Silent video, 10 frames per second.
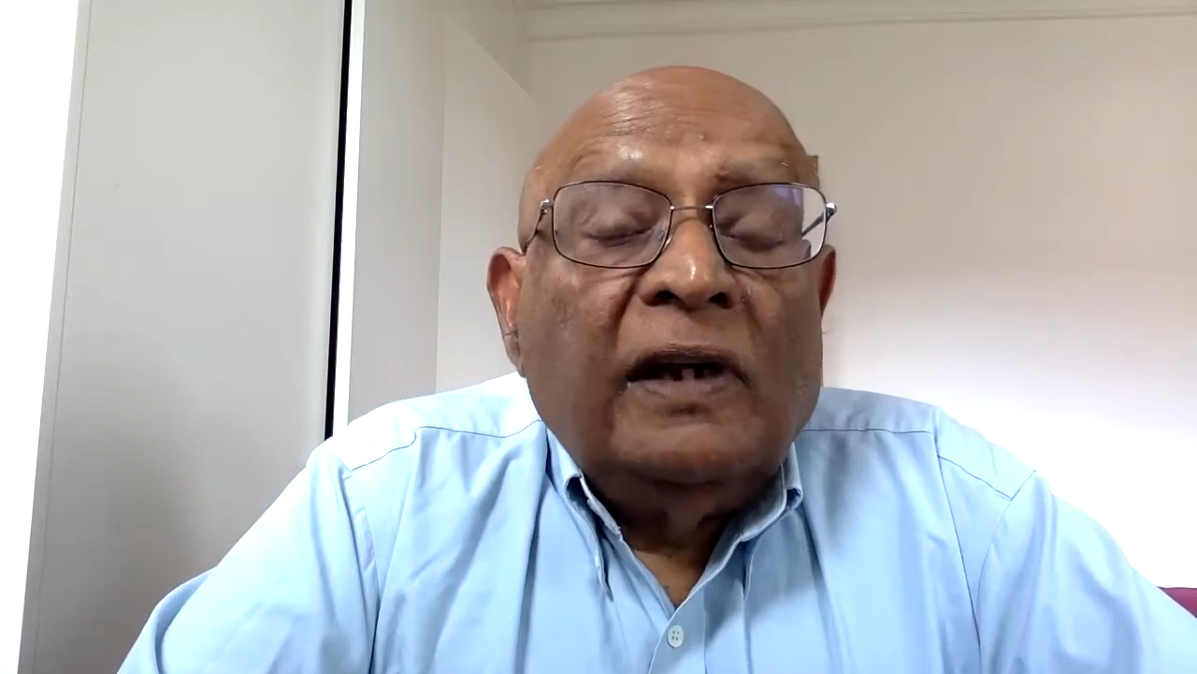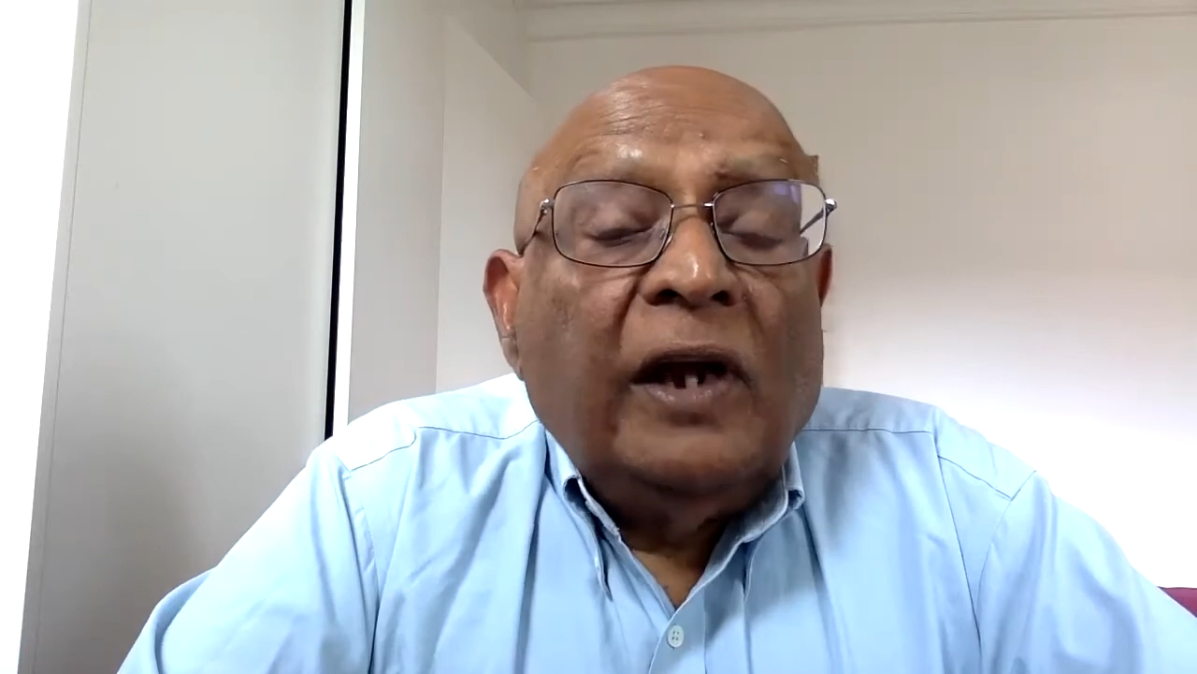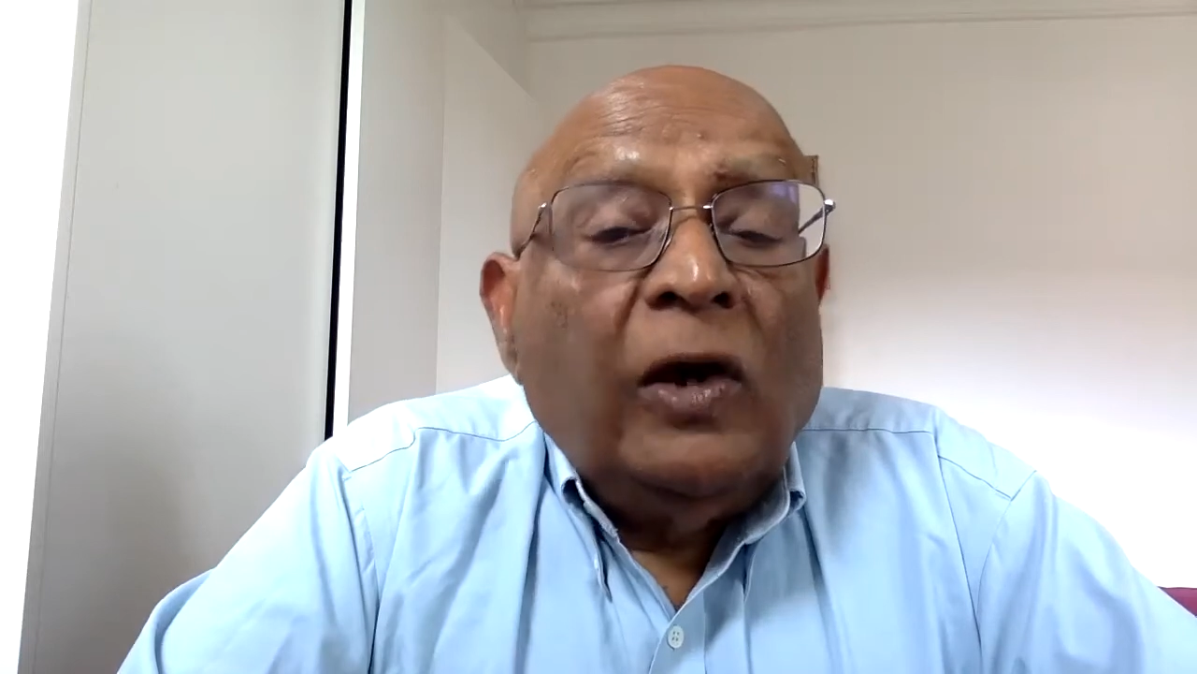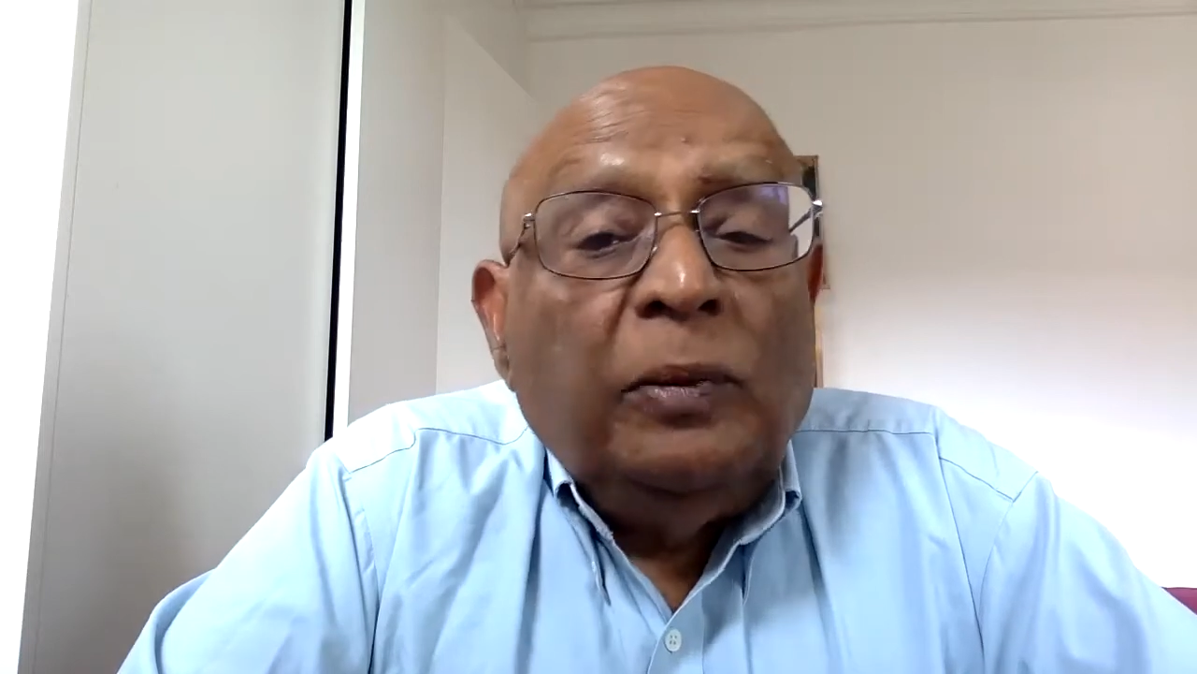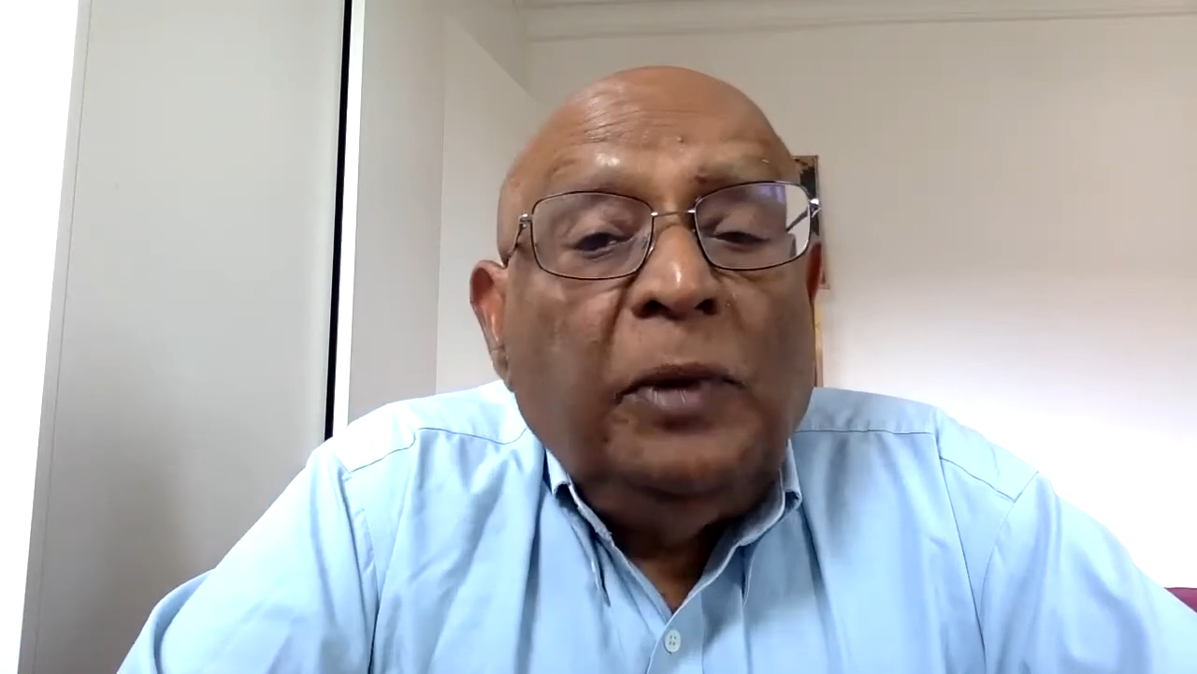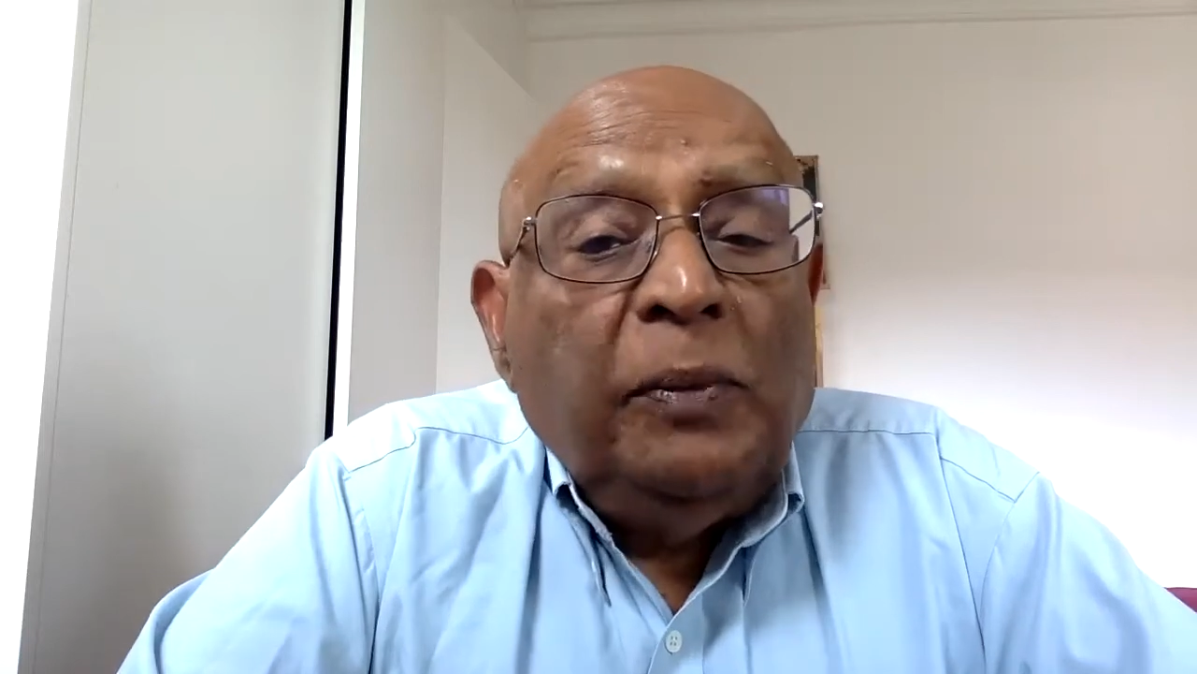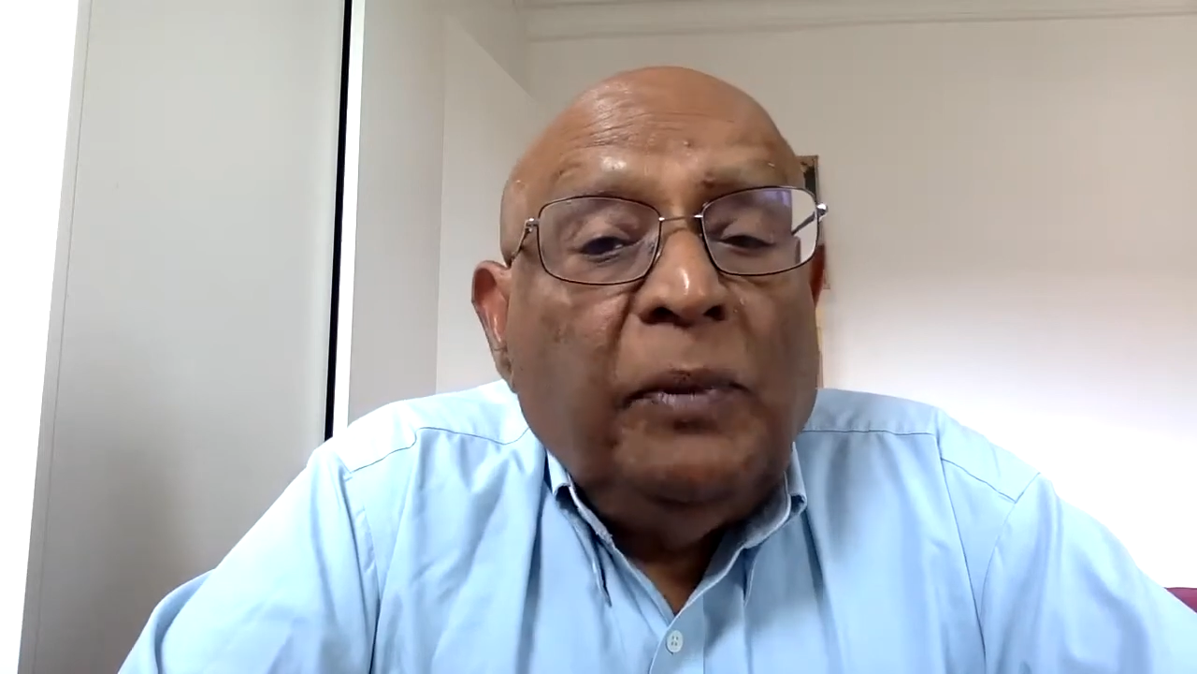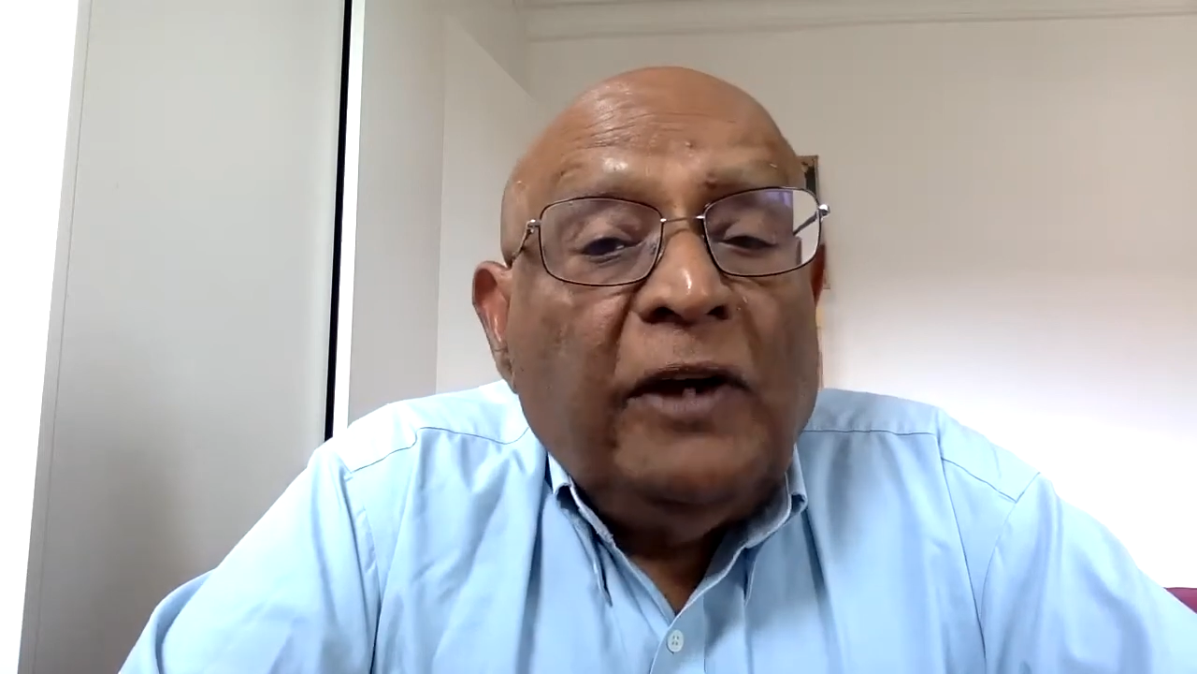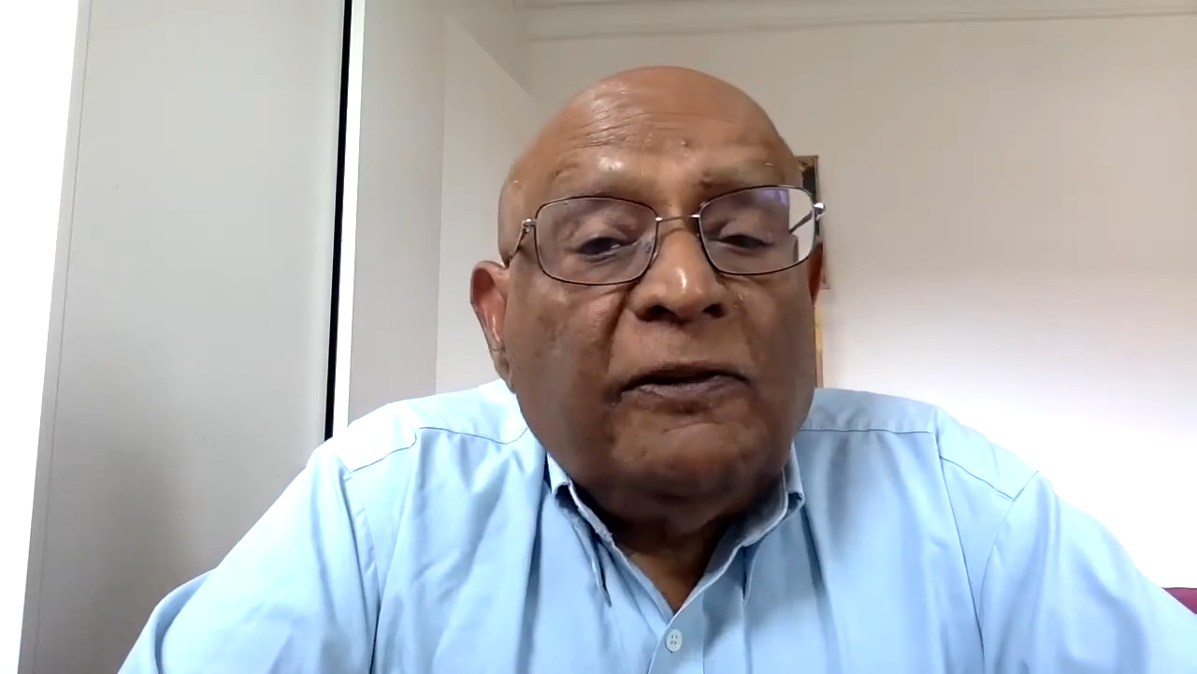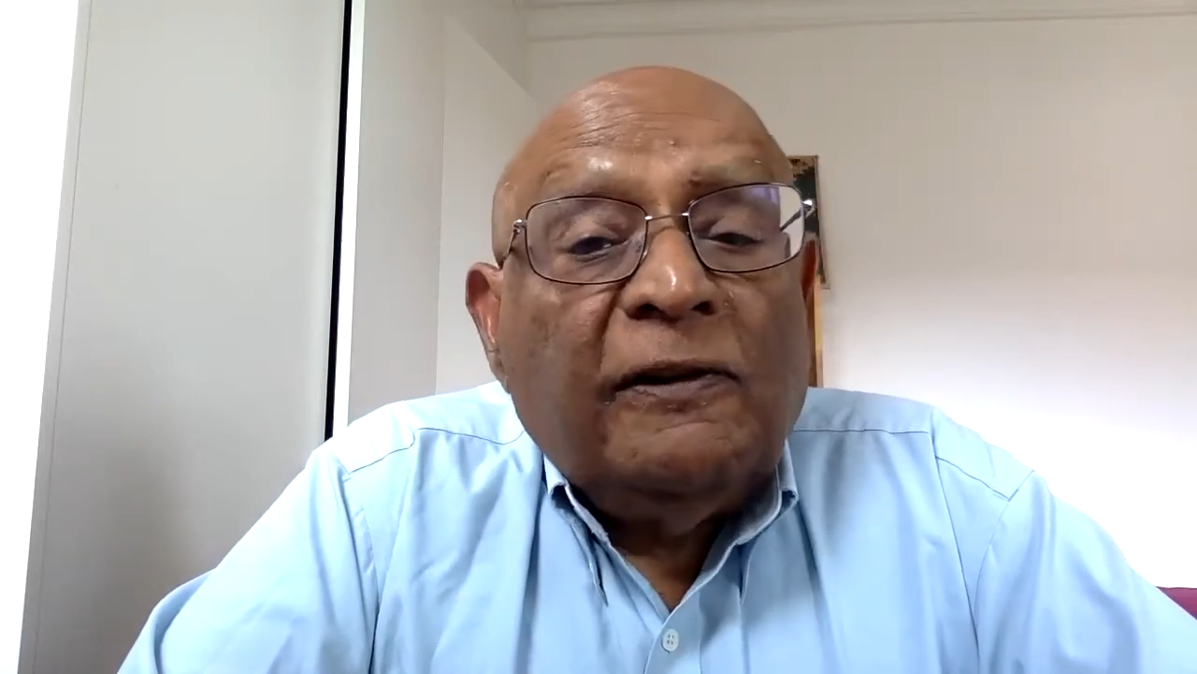economic
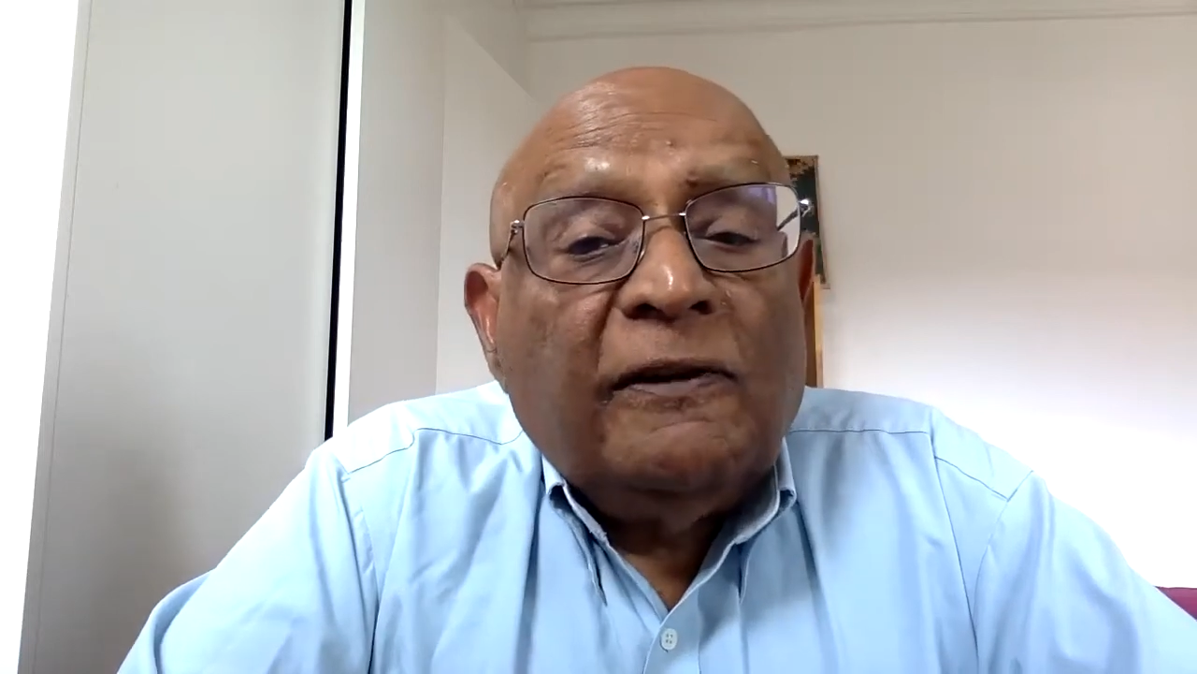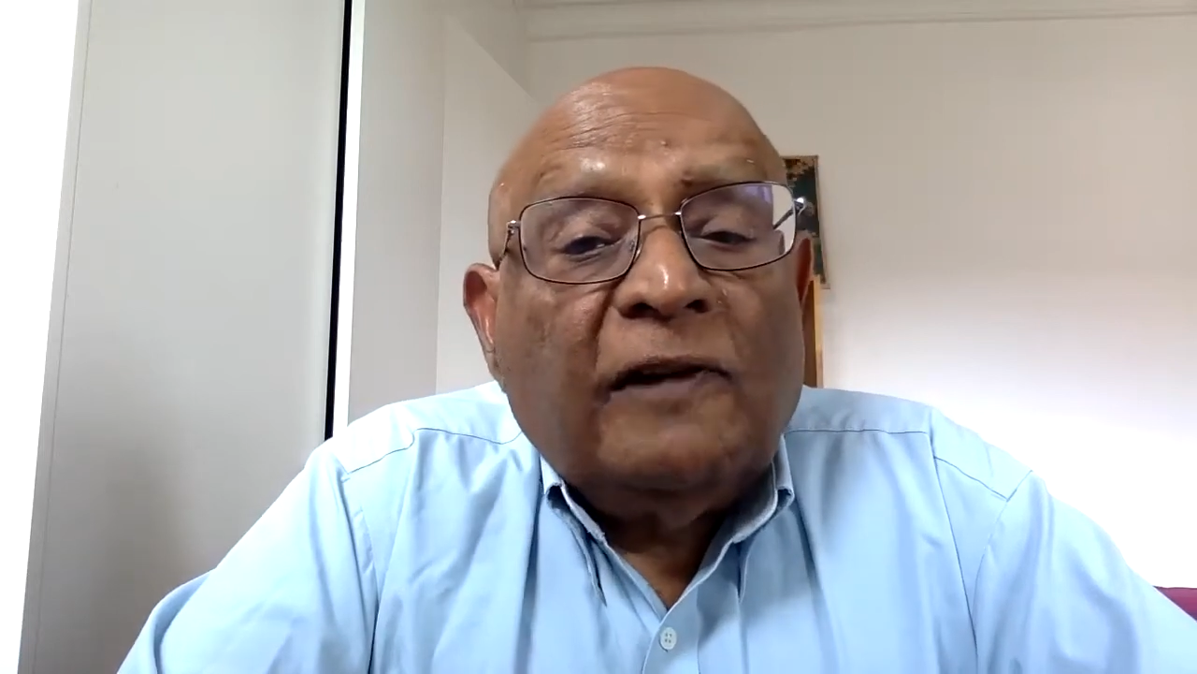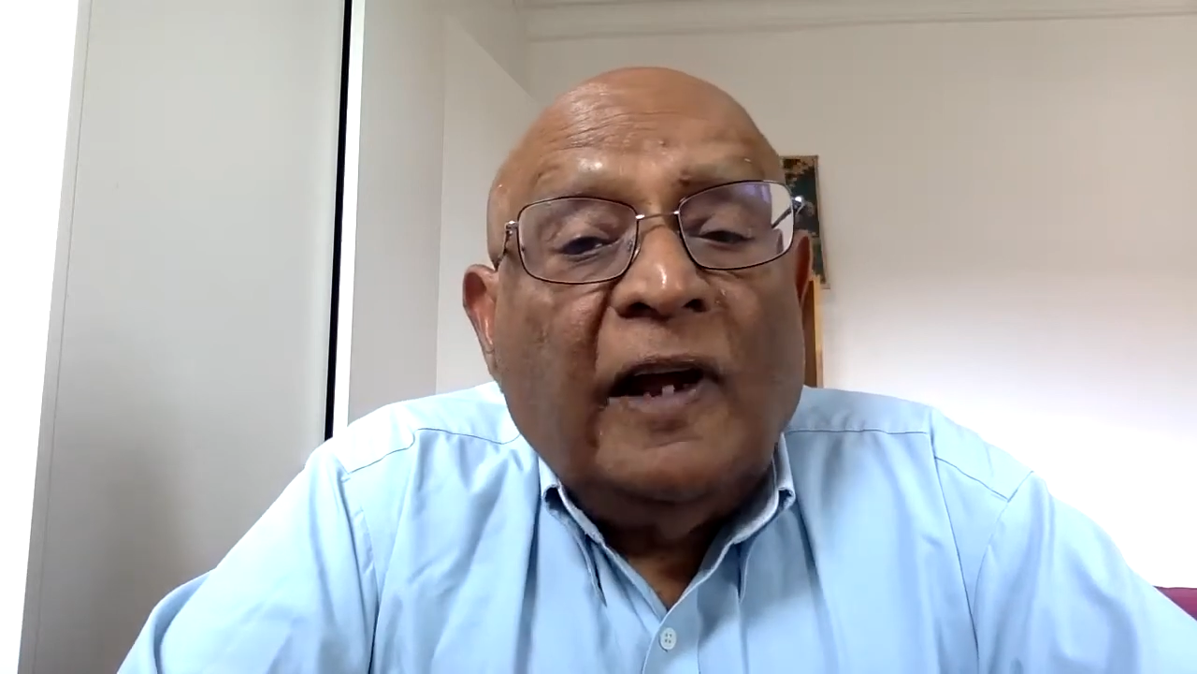measures